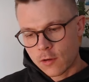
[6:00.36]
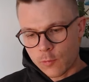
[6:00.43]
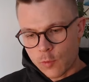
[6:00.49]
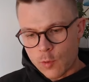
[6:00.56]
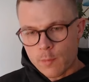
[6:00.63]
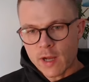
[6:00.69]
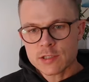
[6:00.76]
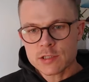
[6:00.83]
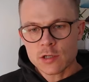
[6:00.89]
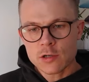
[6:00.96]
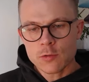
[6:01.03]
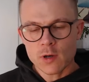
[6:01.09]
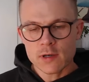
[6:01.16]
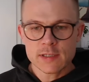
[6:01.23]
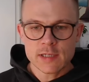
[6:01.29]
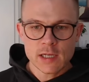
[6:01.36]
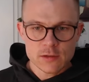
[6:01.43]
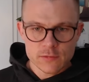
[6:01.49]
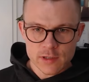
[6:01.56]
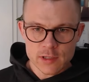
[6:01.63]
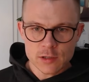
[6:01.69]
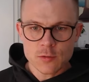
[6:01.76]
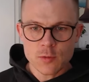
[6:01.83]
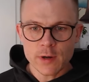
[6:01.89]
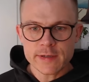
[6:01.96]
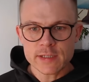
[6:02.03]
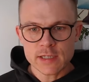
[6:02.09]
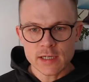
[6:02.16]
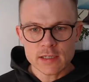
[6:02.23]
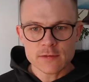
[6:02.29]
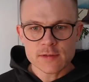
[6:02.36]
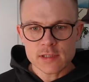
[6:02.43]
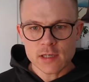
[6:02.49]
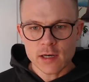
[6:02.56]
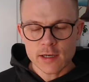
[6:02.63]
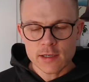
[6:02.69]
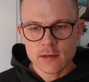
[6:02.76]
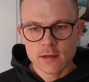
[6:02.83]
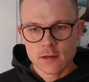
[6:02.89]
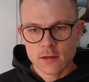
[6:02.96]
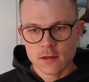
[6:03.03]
We match the qualitative and the quantitative side